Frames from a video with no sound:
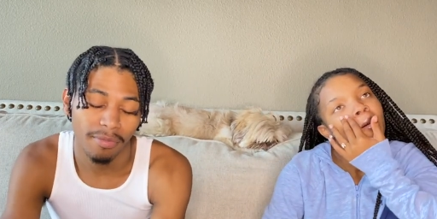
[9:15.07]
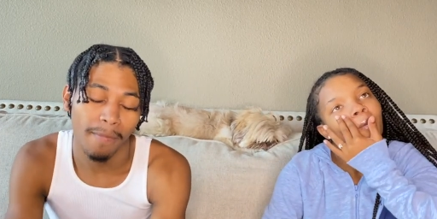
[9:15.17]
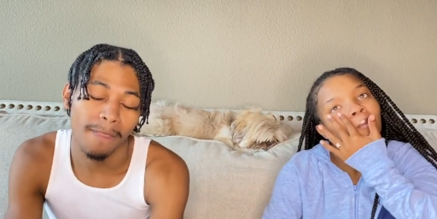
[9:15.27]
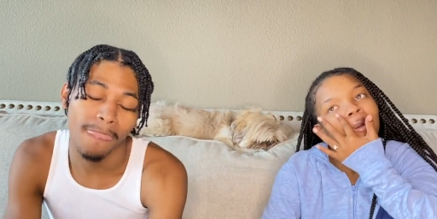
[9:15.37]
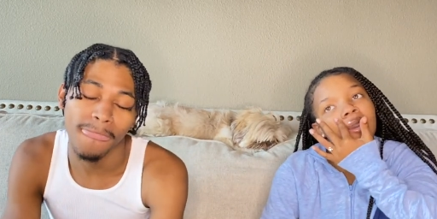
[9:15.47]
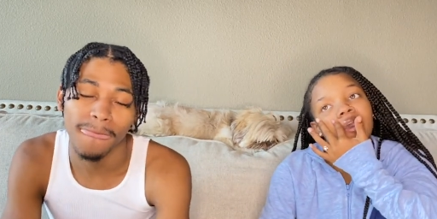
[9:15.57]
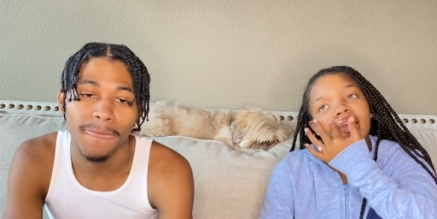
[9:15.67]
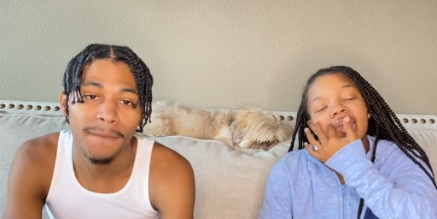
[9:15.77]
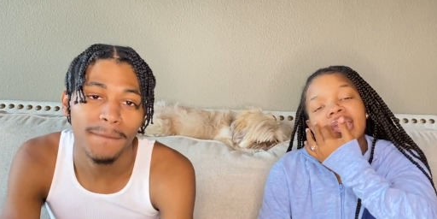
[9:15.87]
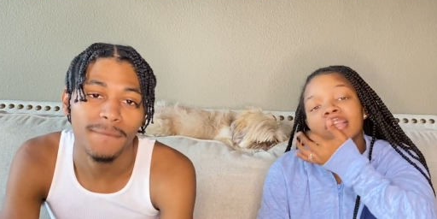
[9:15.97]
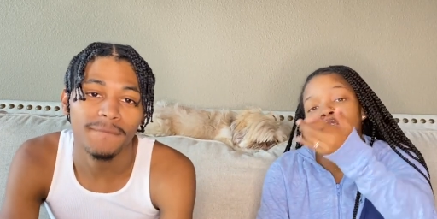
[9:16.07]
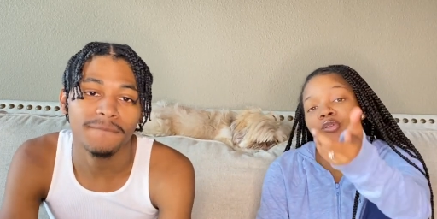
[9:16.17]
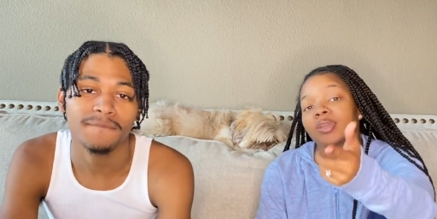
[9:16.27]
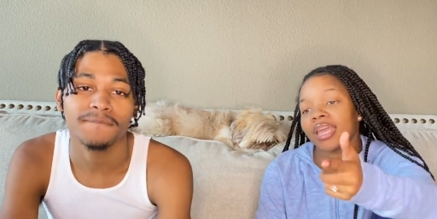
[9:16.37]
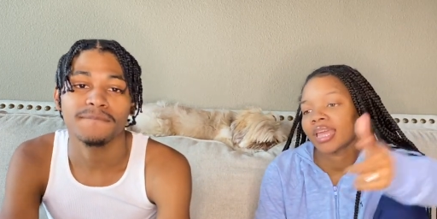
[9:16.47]
Speaker 1: But go ahead and do
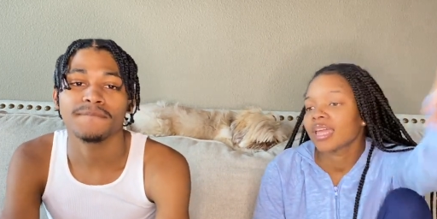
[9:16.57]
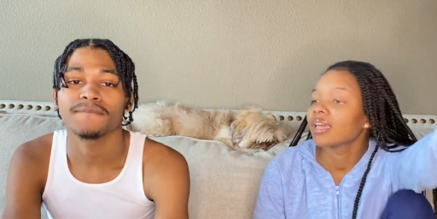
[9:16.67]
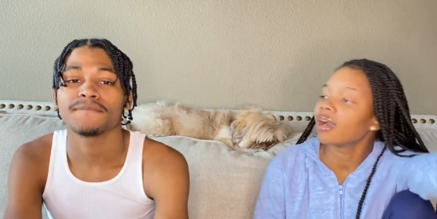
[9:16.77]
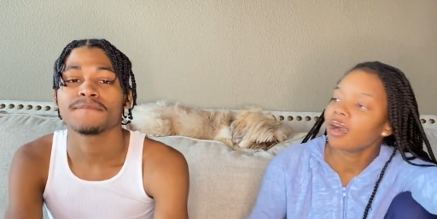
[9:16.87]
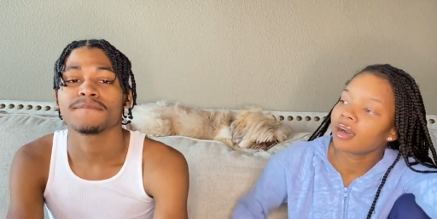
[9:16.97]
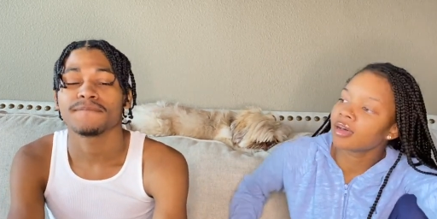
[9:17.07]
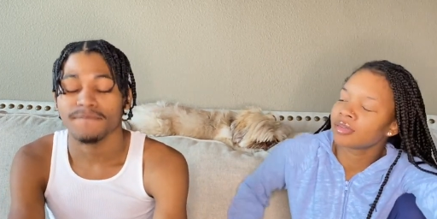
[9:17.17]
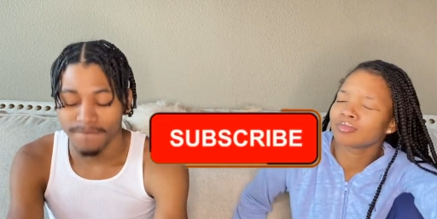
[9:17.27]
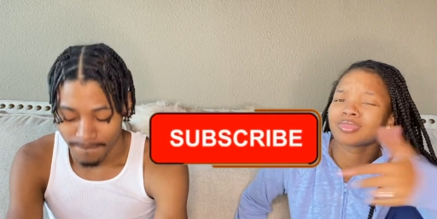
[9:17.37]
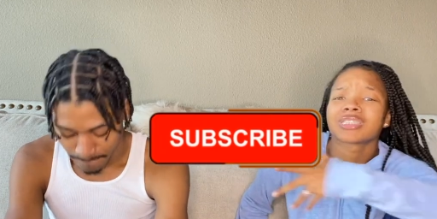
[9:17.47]
that.